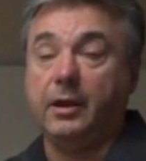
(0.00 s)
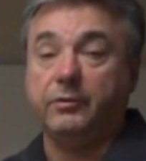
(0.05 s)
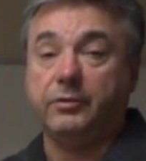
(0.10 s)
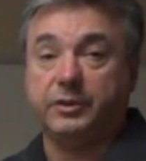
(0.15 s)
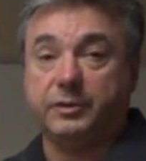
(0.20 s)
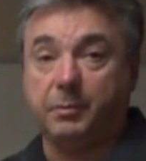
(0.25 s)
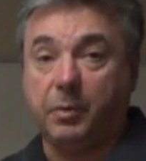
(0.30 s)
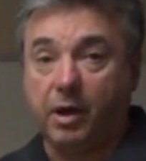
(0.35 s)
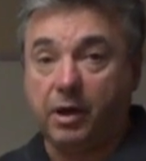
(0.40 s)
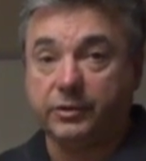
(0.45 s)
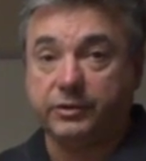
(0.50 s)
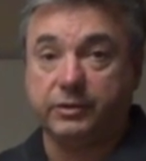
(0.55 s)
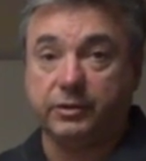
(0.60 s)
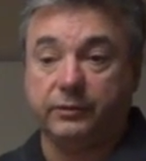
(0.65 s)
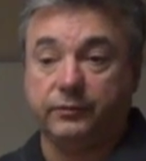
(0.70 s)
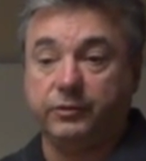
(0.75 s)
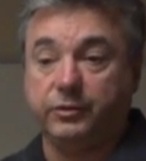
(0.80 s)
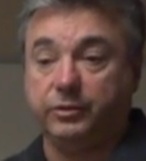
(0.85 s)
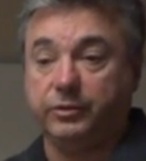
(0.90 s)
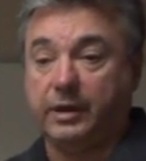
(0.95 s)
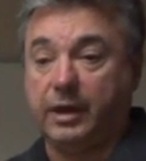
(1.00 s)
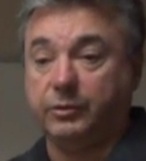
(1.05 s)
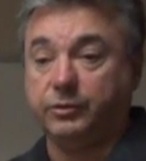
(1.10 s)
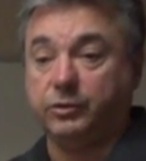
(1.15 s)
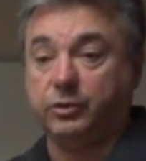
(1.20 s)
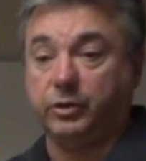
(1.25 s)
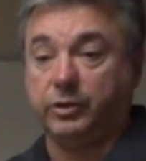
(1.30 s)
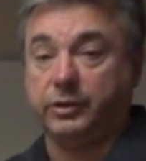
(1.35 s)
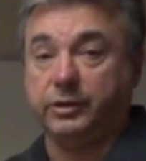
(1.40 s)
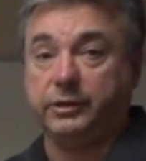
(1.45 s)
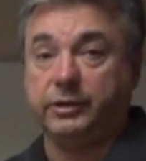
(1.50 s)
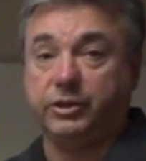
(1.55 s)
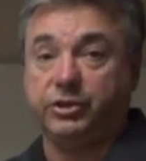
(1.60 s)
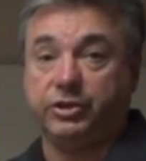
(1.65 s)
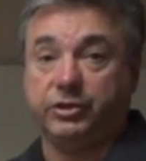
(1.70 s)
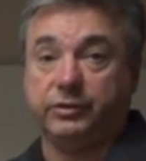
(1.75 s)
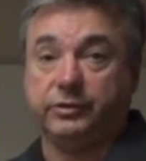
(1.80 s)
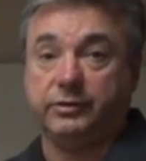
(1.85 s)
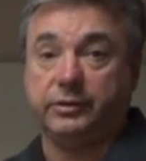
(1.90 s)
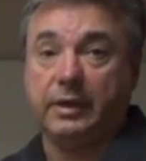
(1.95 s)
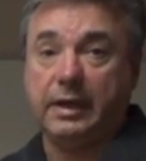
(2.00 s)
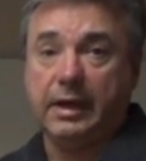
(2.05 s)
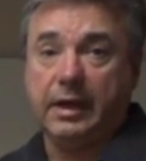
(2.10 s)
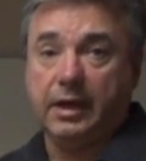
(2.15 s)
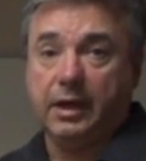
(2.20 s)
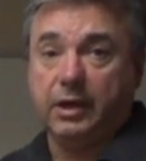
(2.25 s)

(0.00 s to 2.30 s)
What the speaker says: responsive to the outdoor conditions.